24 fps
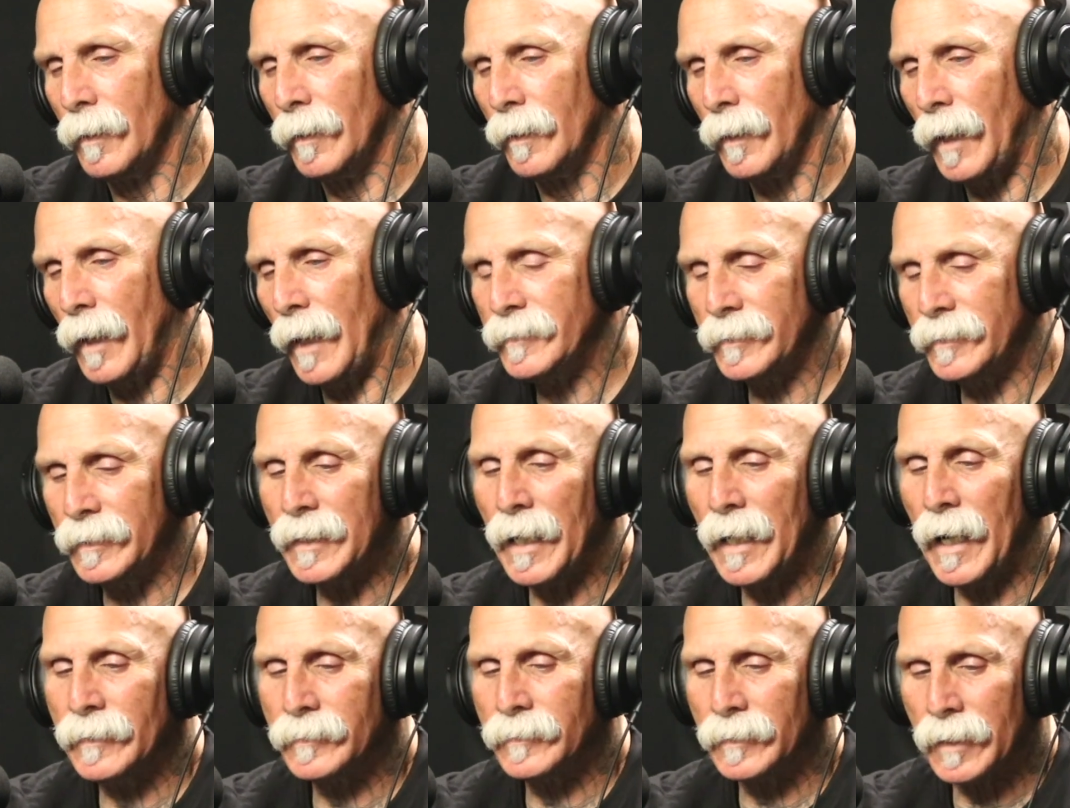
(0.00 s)
I see
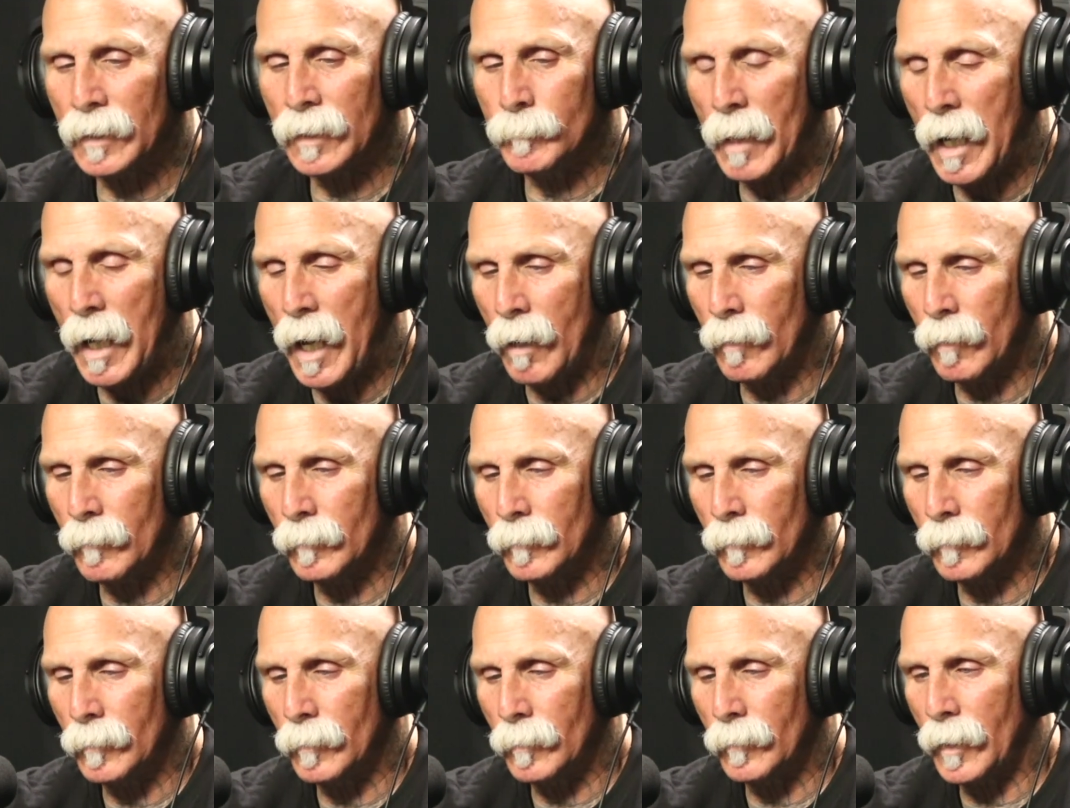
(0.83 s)
guys that come out,
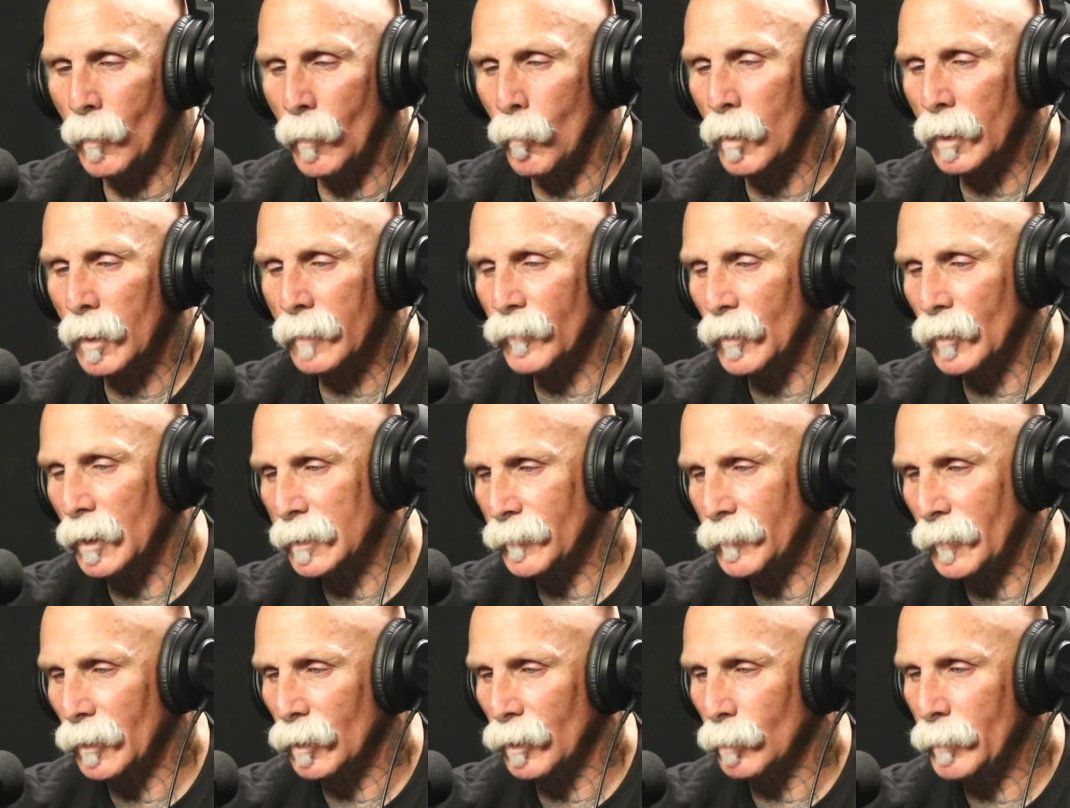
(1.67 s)
they'll work for us
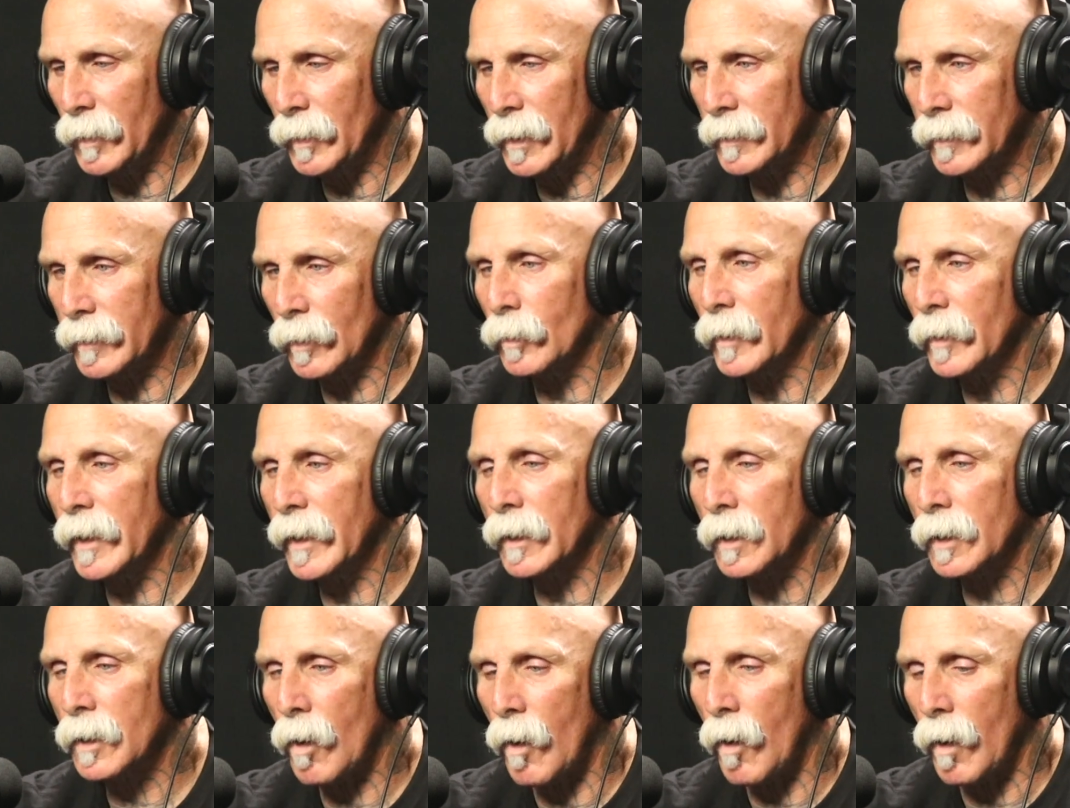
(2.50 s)
for a little bit, they'll go
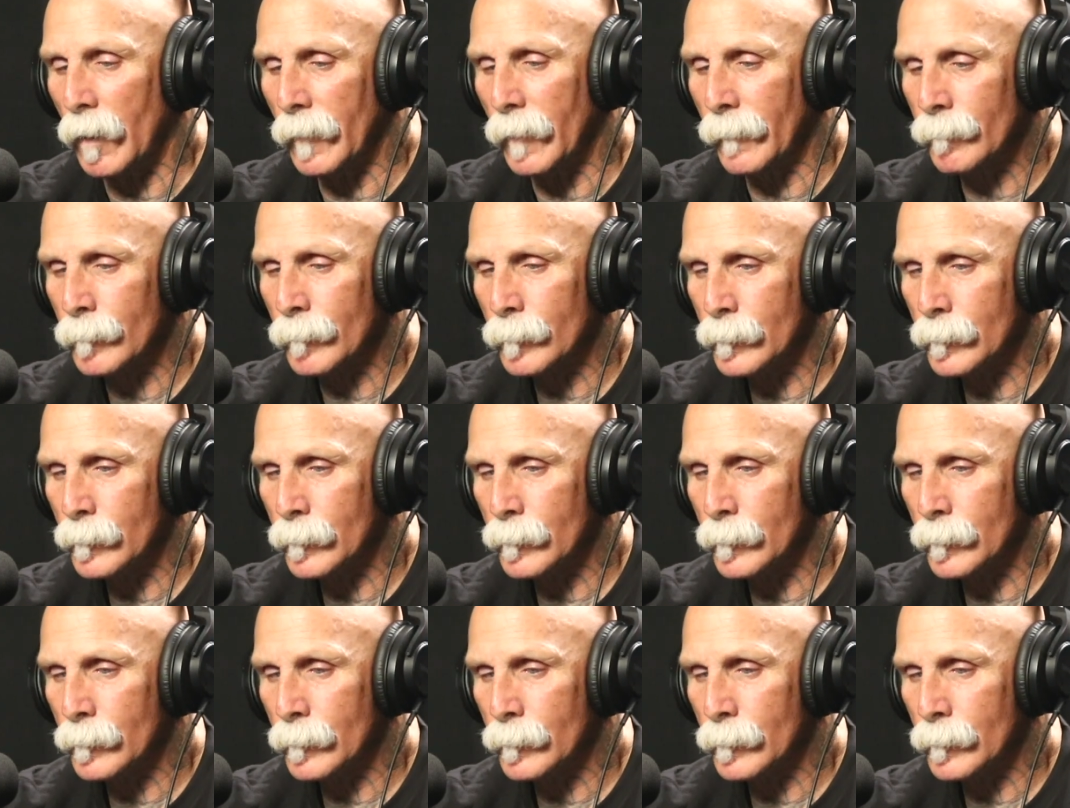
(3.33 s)
get a car.